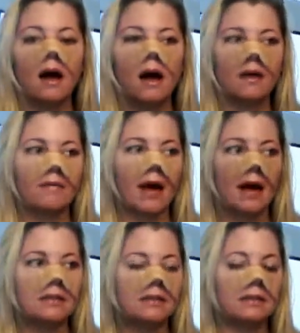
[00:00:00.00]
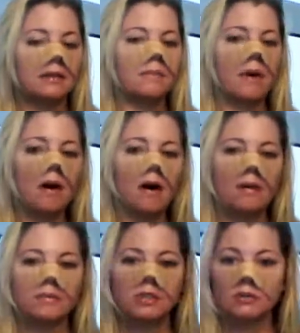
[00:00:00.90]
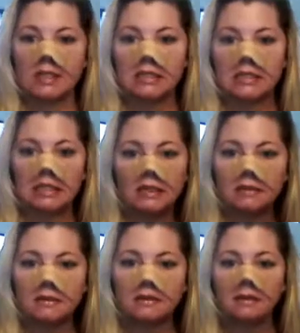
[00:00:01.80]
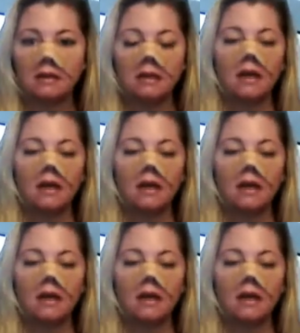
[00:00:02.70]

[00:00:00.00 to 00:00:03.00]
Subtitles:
I've had some string cheese,